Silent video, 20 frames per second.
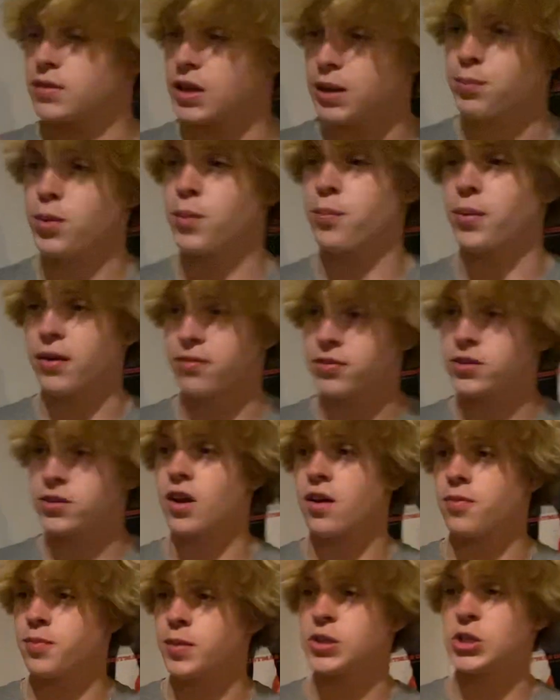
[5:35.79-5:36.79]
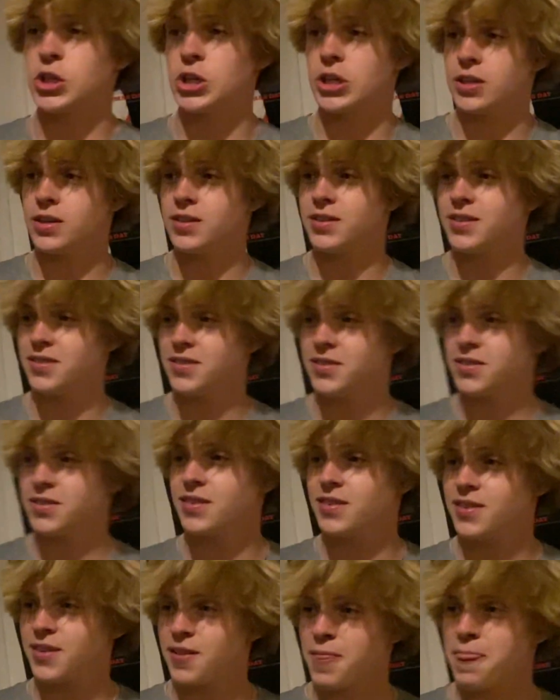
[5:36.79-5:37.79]
keep the breakfast off my shirt.
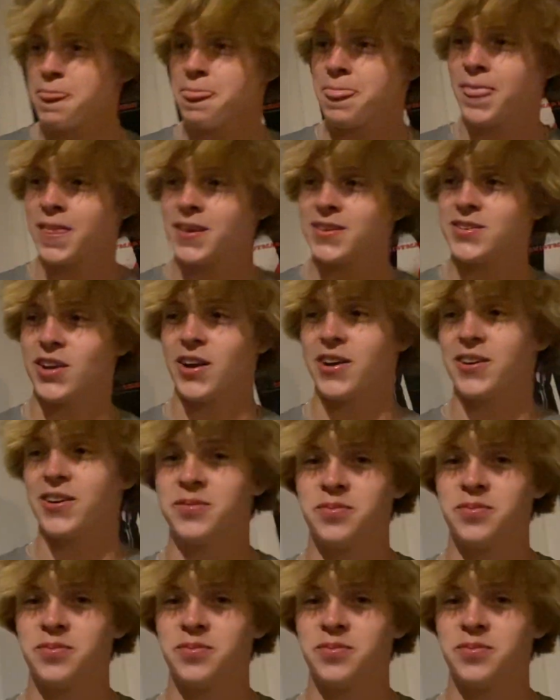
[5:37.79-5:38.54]
Okay. Sorry.